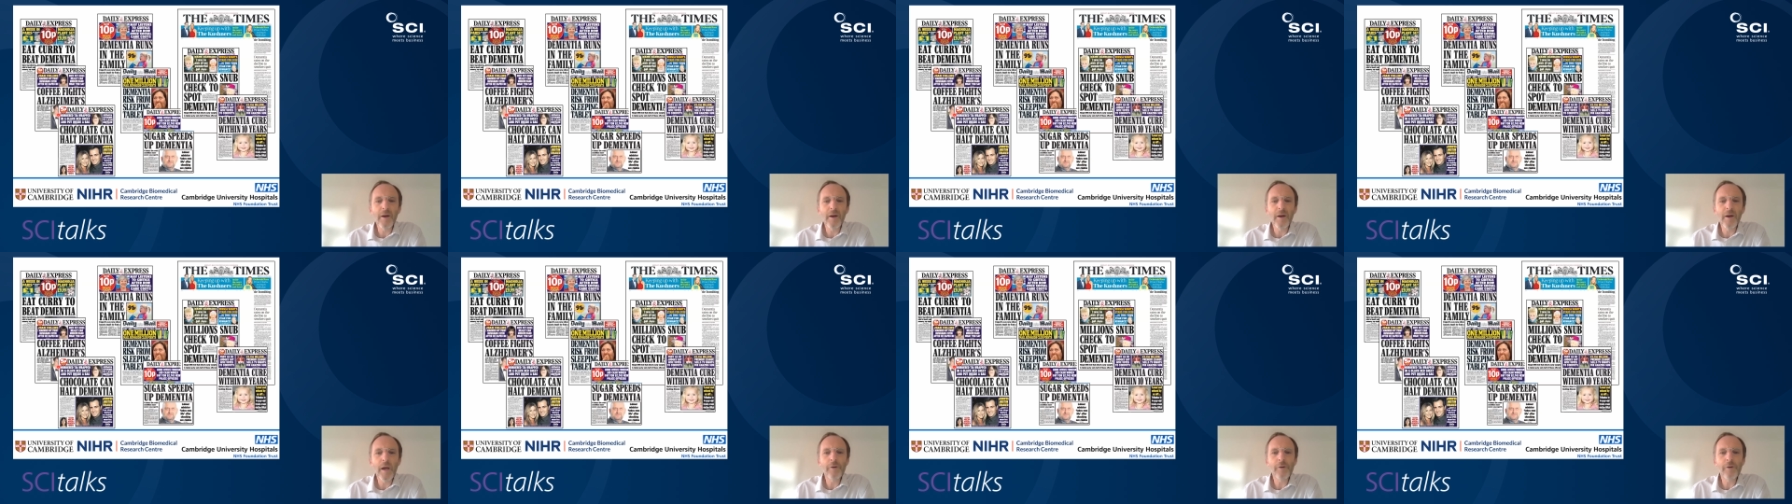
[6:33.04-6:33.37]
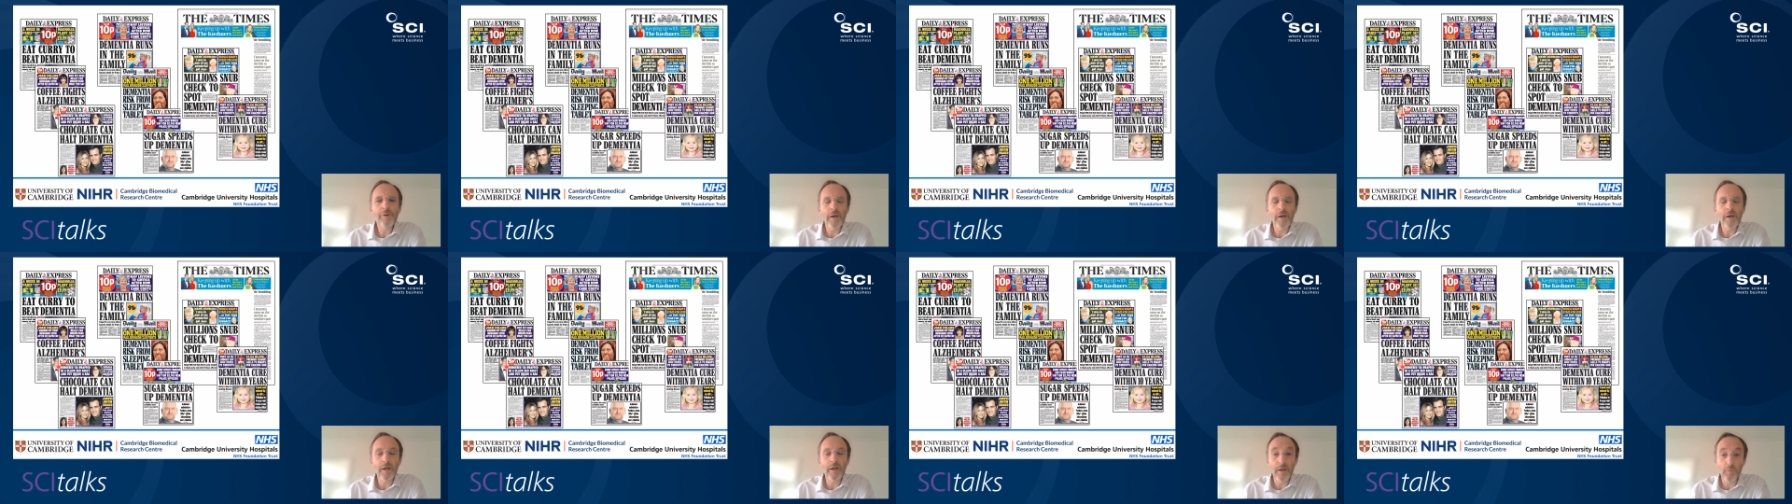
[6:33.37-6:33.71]
about where
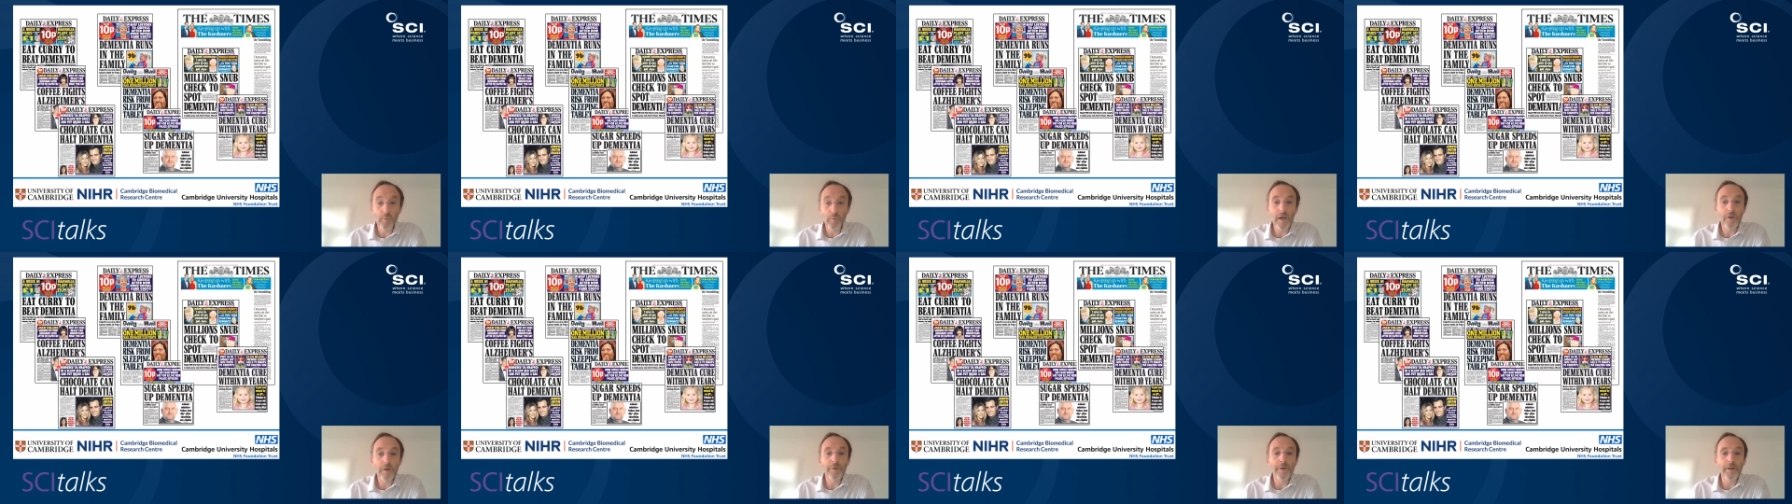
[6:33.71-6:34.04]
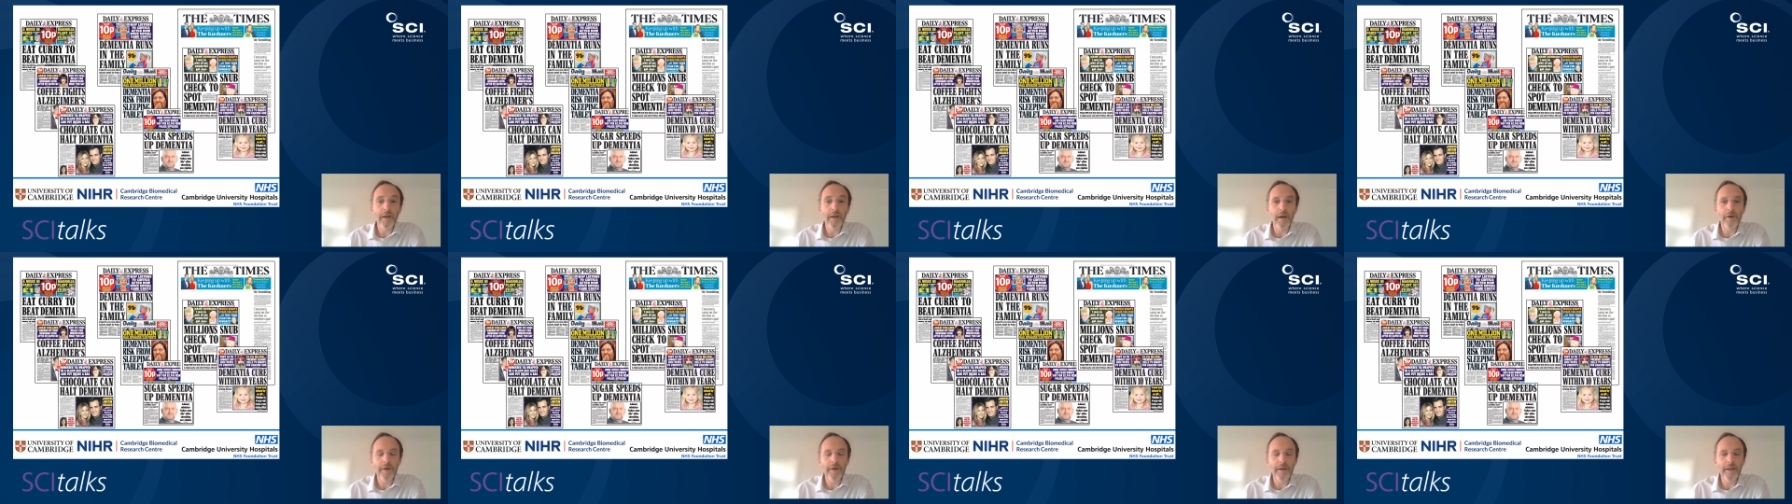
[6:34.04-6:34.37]
we are and where we're
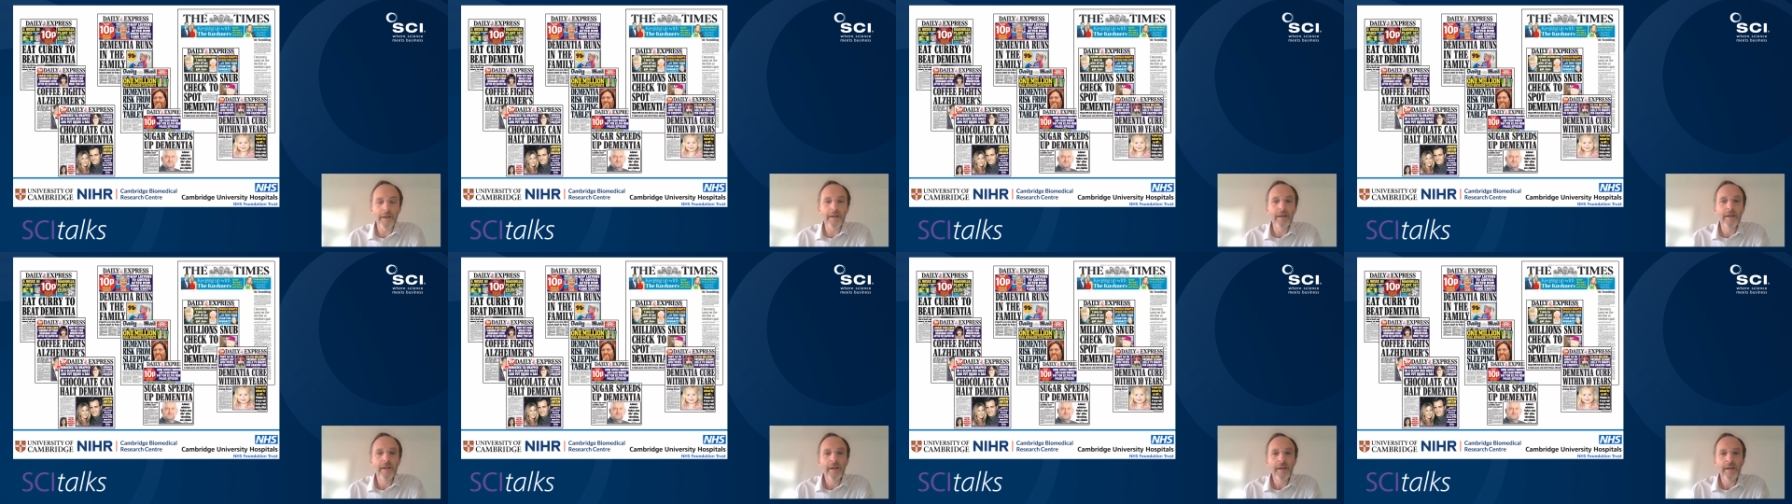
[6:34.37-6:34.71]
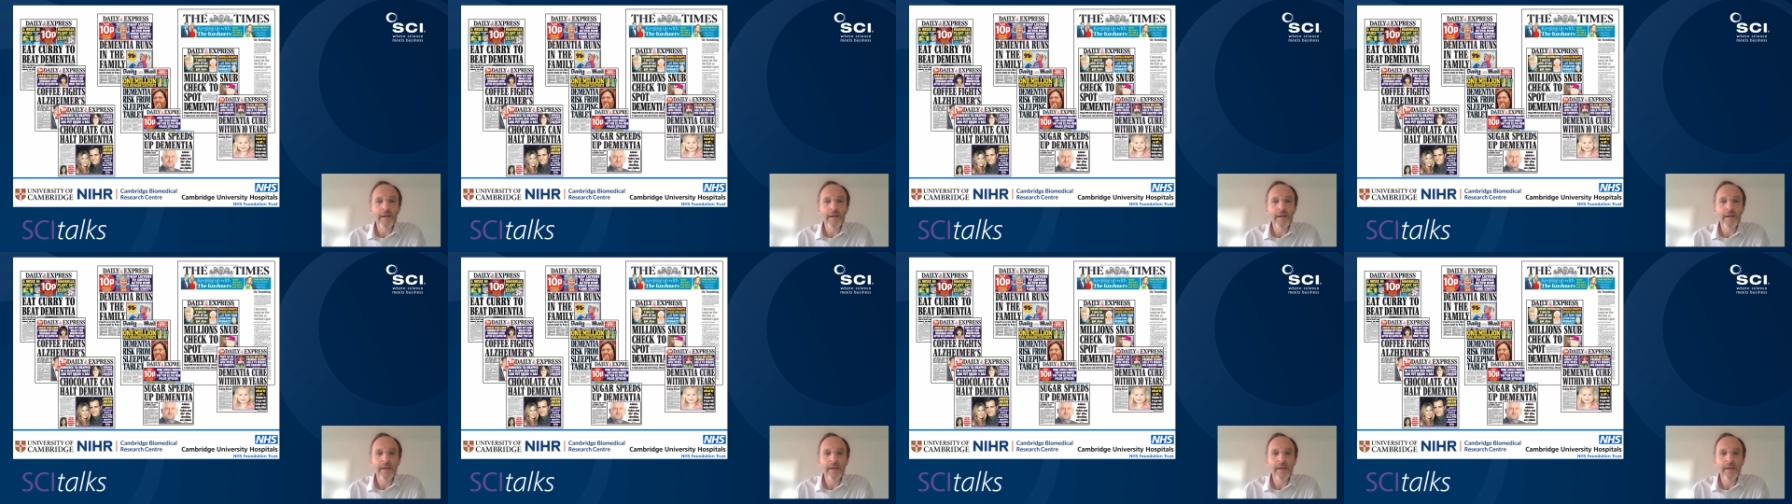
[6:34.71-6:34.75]
going